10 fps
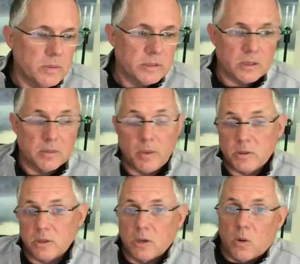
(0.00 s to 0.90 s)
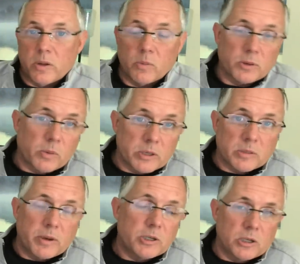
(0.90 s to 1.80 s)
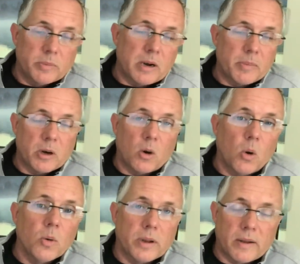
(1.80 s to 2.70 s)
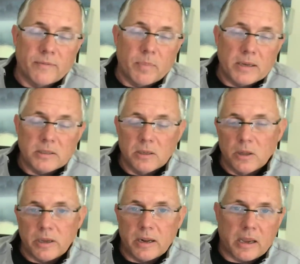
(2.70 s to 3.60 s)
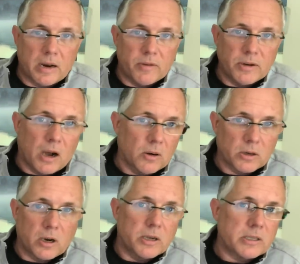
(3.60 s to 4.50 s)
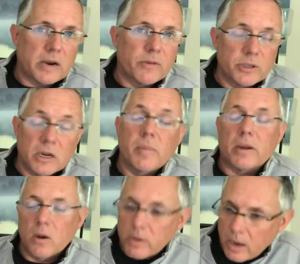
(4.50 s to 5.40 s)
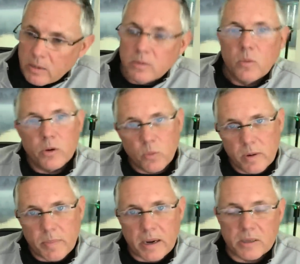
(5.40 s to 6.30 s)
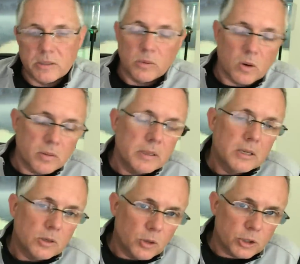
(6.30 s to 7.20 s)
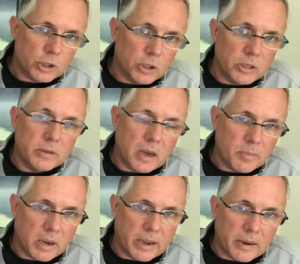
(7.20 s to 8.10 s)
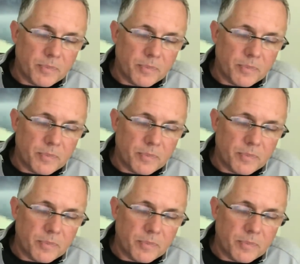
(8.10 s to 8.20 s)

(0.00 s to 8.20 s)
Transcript: it's going to both go in with the rest of my SHIB, and I'm going to hold it. I'm basically looking at kind of a dollar cost average in. I'm like, okay, we went back a zero. Looks good. I'm buying.